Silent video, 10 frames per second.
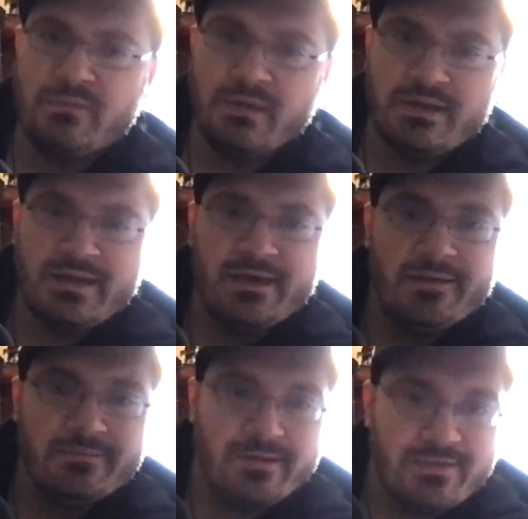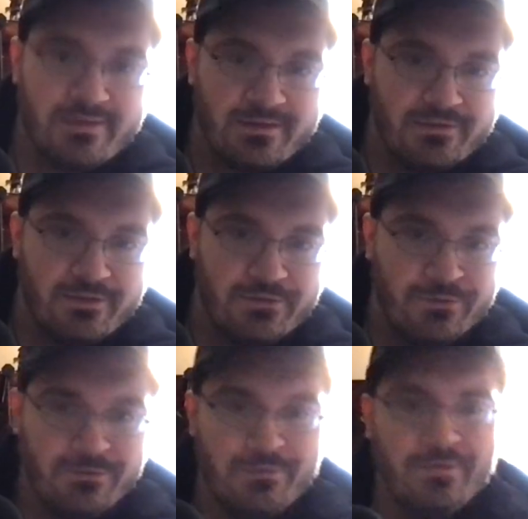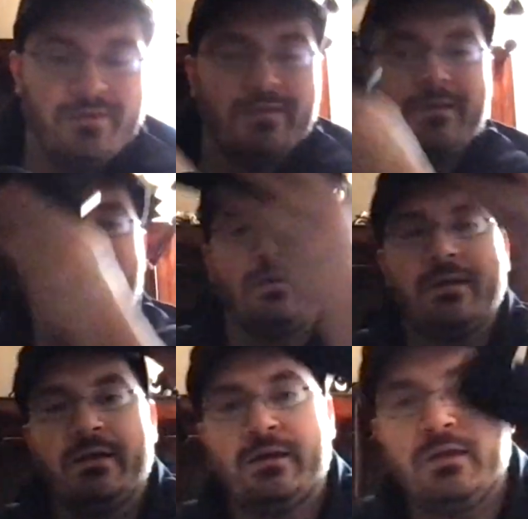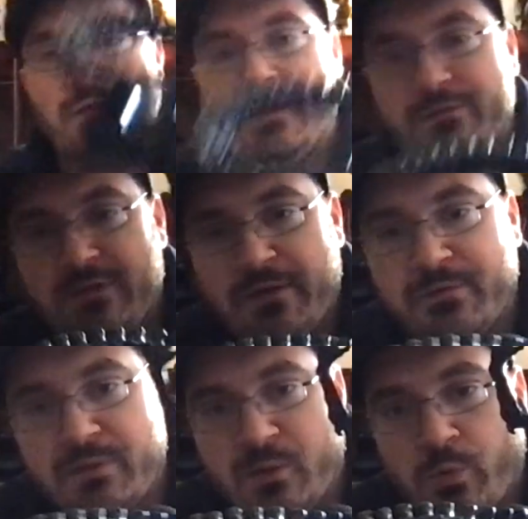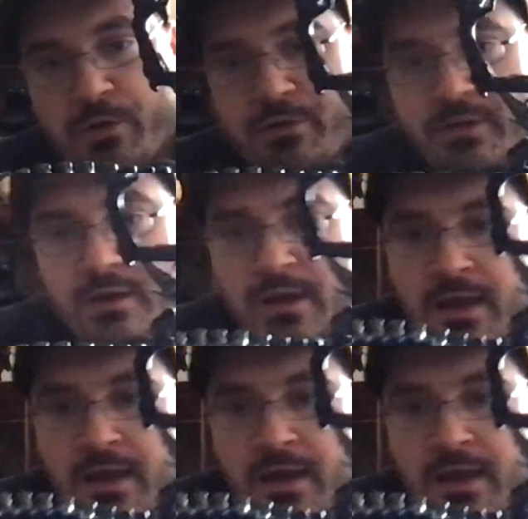yeah, I think this is definitely worth it.